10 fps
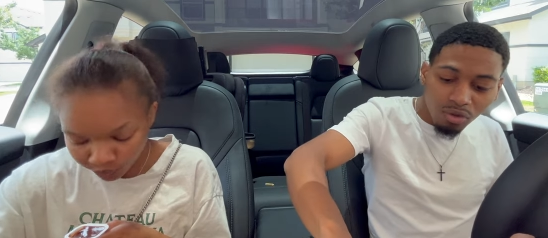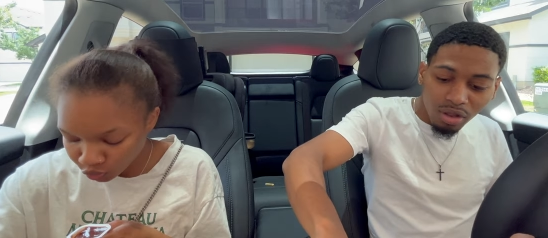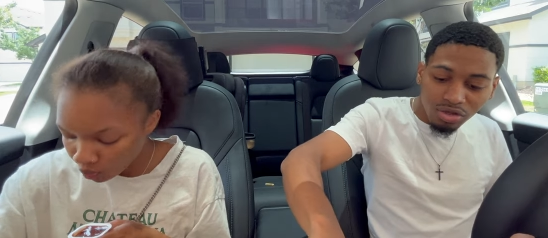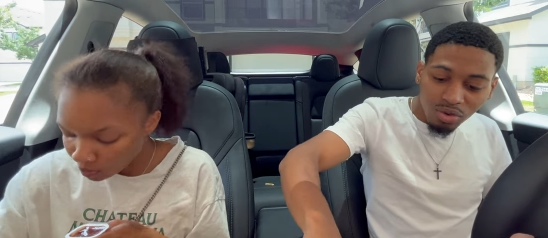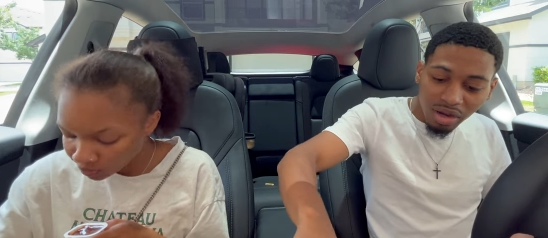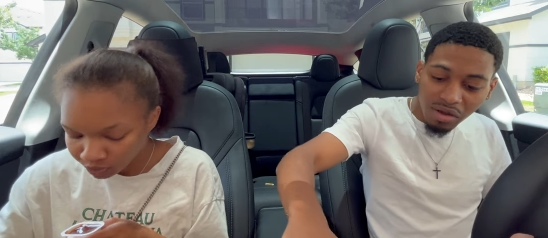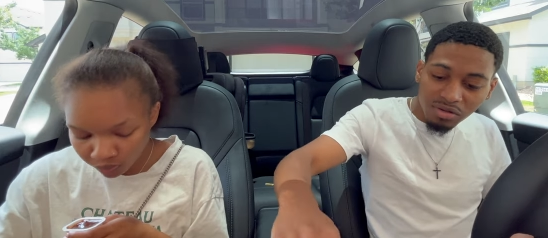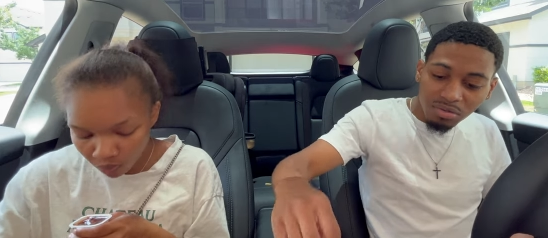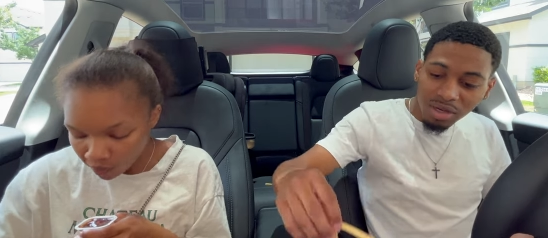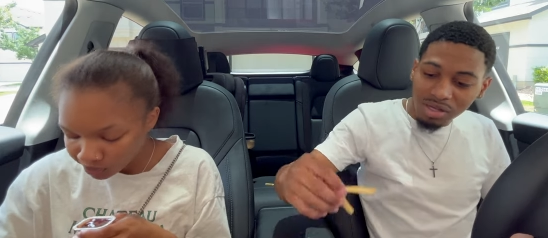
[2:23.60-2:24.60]
Speaker 1: But she give it
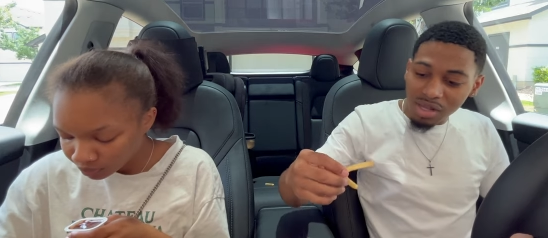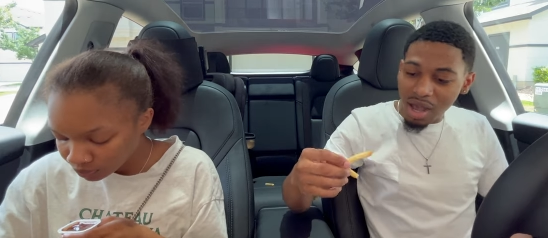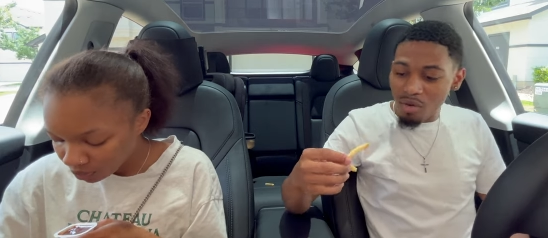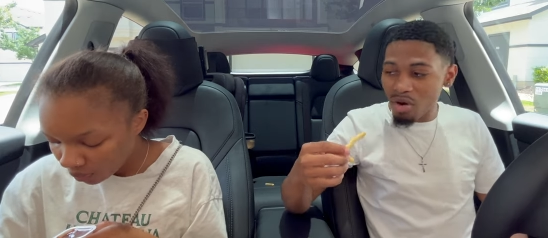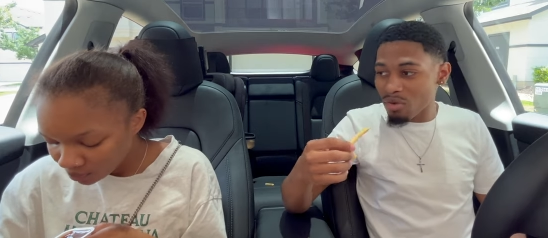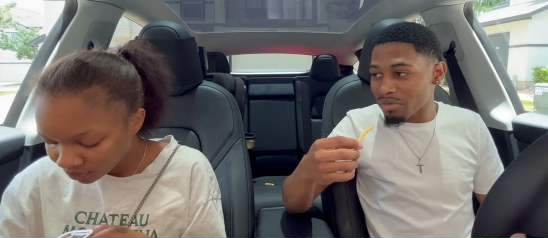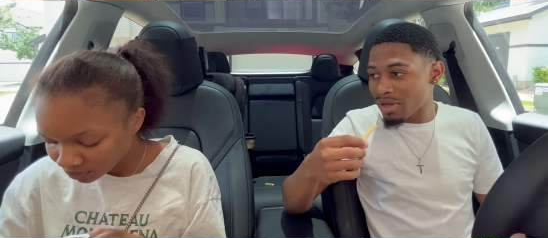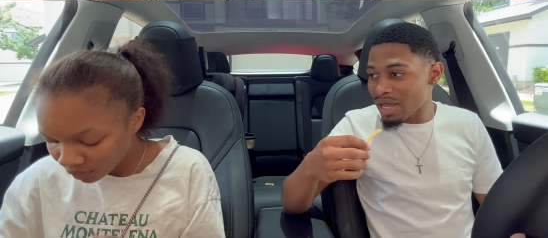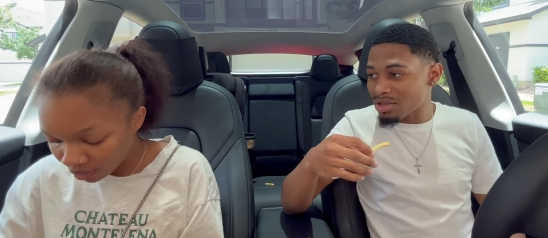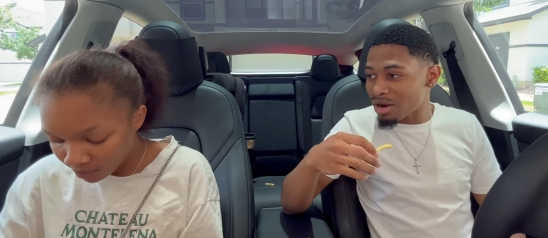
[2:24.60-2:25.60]
to me because now I want one.
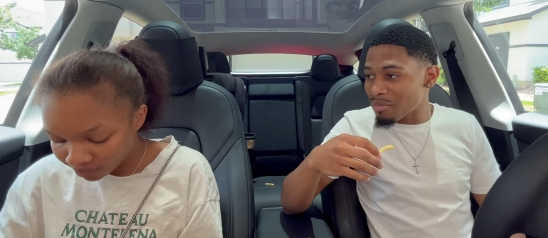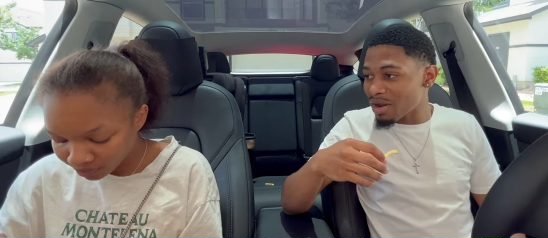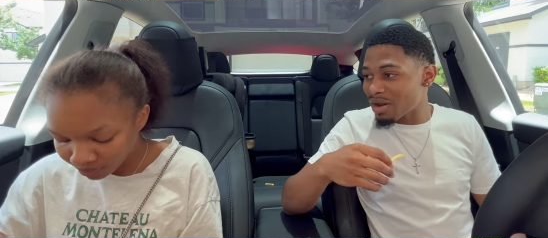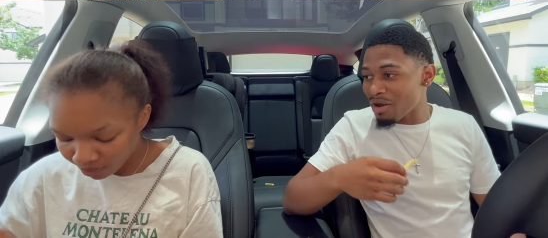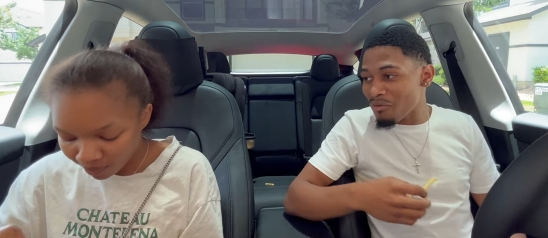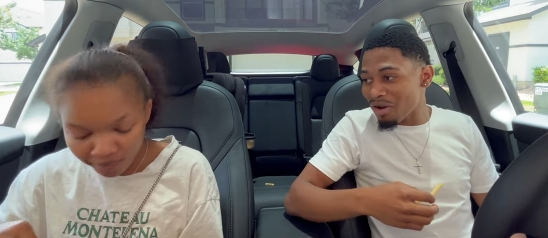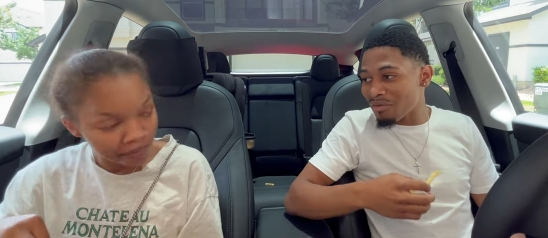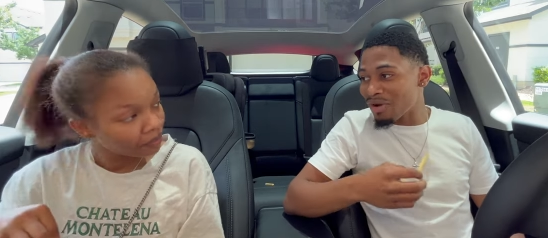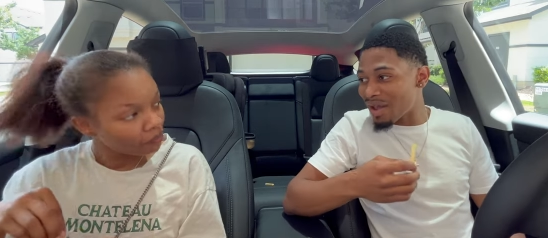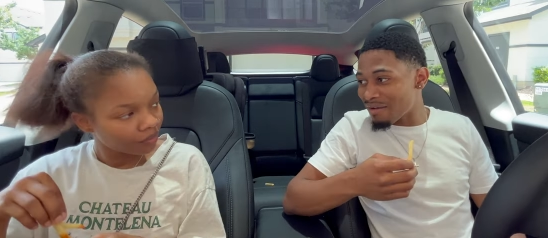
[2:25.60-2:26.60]
I thought about that. I wanted
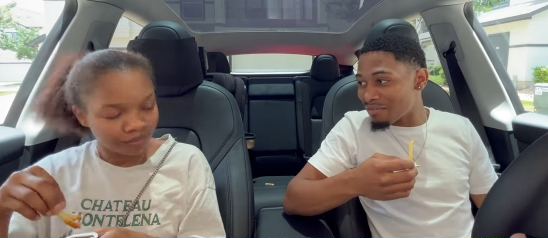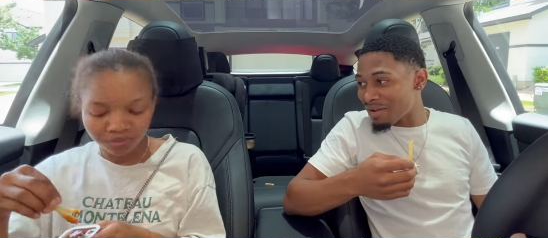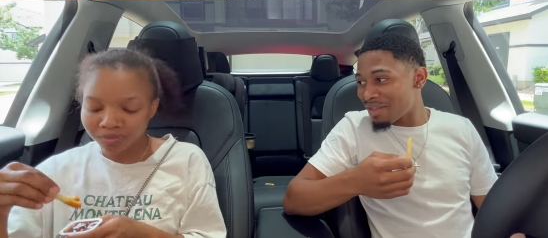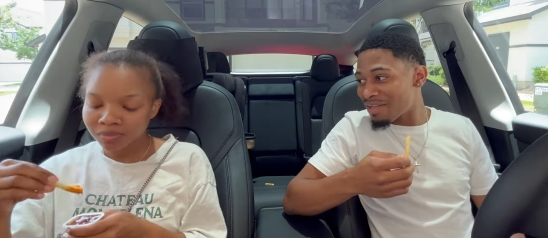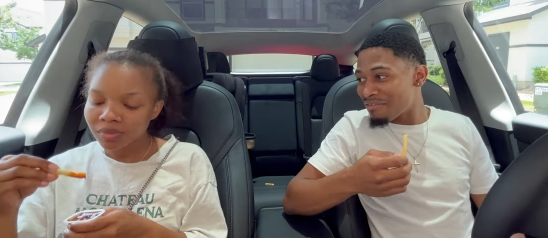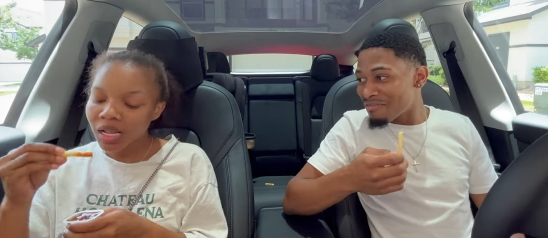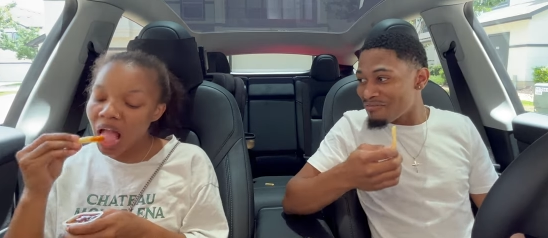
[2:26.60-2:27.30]
one after I left.